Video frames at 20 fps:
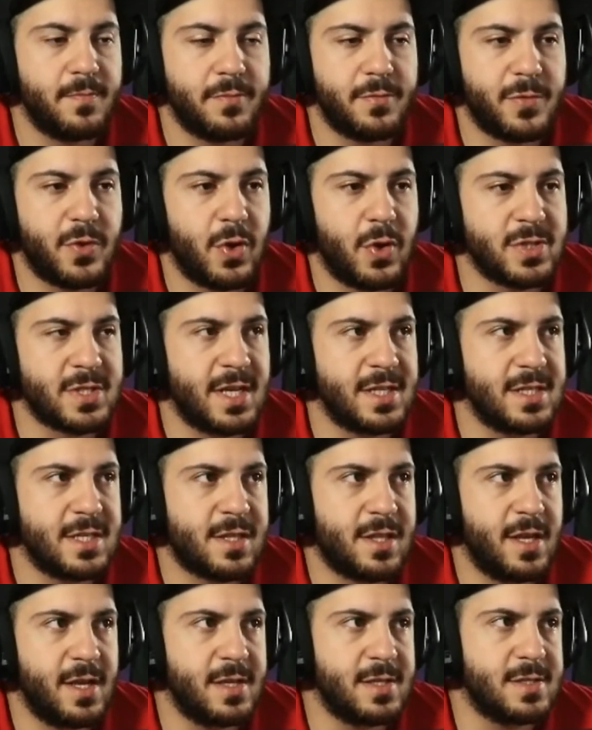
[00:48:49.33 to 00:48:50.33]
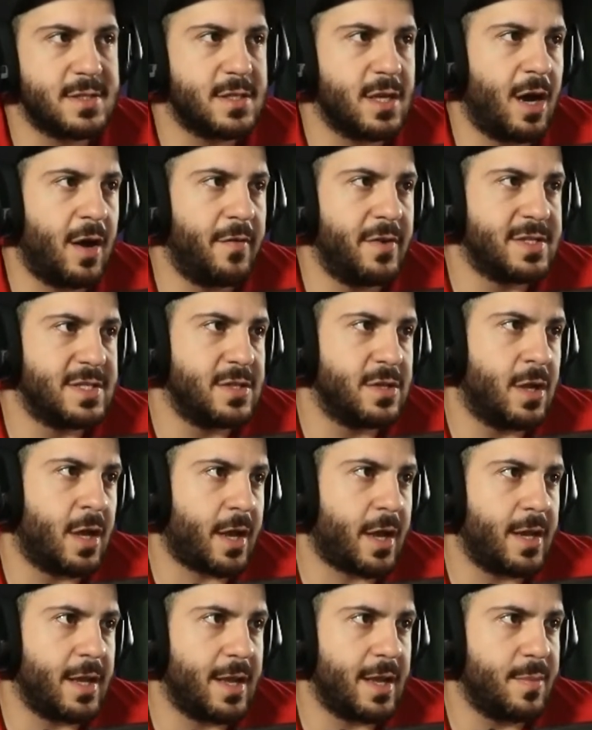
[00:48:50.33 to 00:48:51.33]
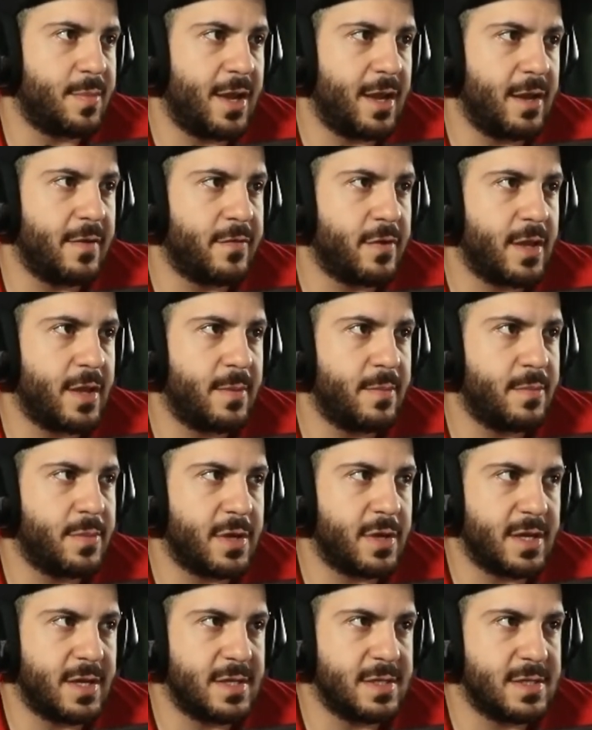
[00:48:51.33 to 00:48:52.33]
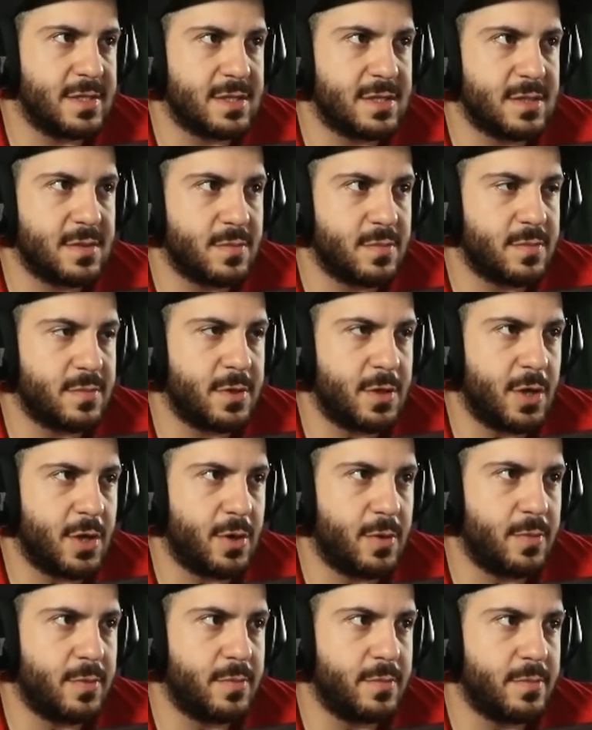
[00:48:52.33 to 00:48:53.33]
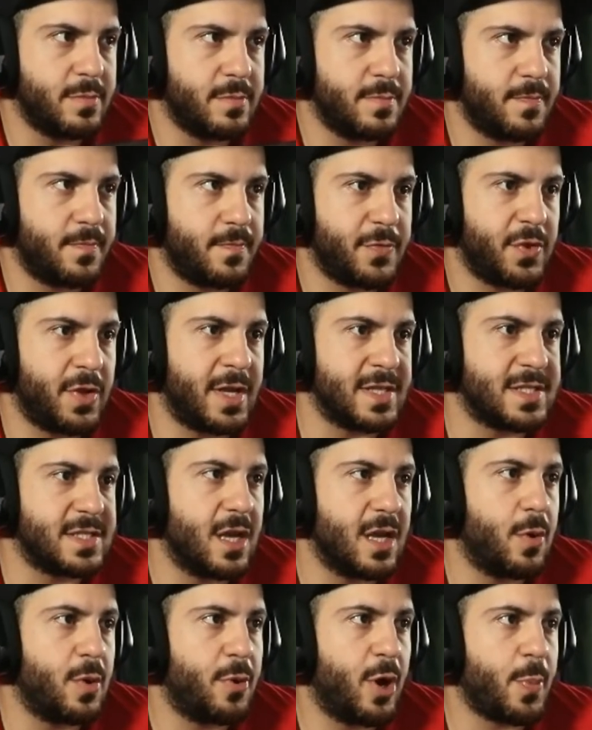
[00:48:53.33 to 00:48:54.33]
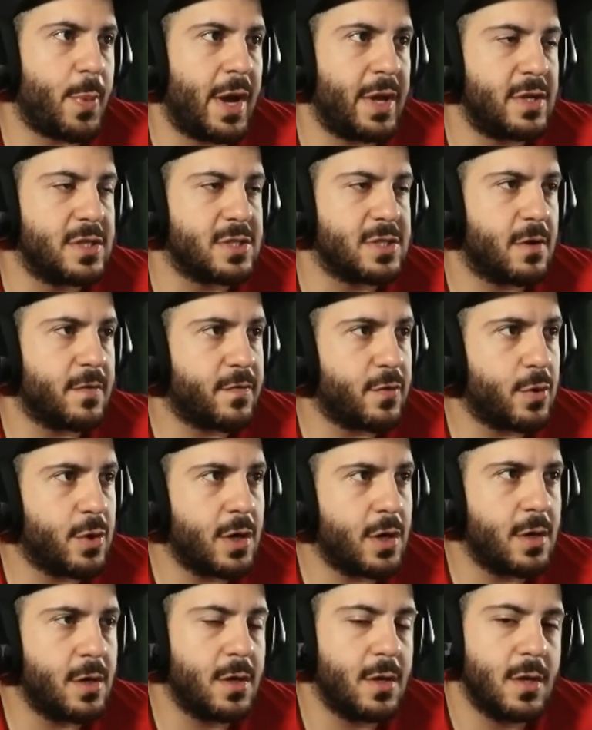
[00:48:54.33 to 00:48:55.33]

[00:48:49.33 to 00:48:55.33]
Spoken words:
those kinds of things, obviously you're not going to get paid for them, because that's not what bug bounties are for.